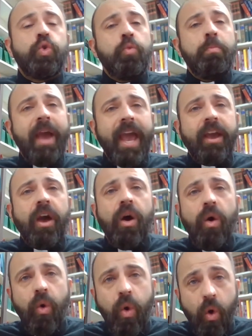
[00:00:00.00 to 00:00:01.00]
to make
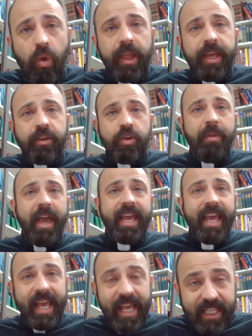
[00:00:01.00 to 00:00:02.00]
holy, to
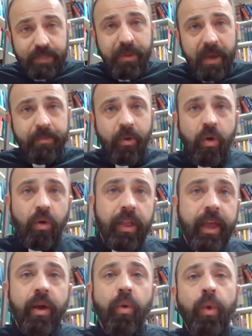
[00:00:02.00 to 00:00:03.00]
make his people
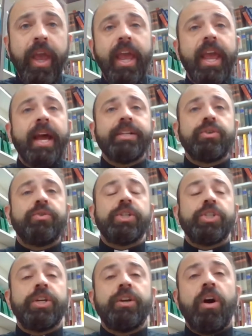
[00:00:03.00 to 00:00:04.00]
holy. We as
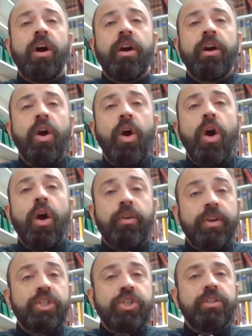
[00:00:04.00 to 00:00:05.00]
Christian are,
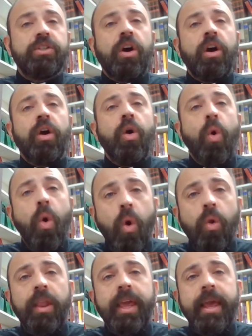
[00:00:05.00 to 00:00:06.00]
Christians are
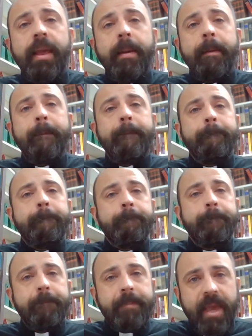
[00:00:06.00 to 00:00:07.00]
holy
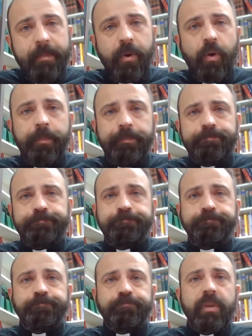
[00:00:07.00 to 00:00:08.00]
people.
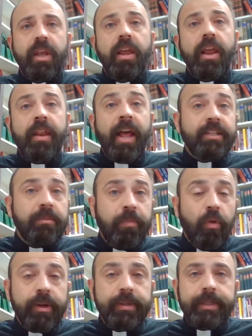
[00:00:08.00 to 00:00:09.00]
And that's
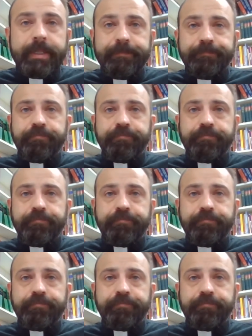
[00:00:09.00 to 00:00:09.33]
important.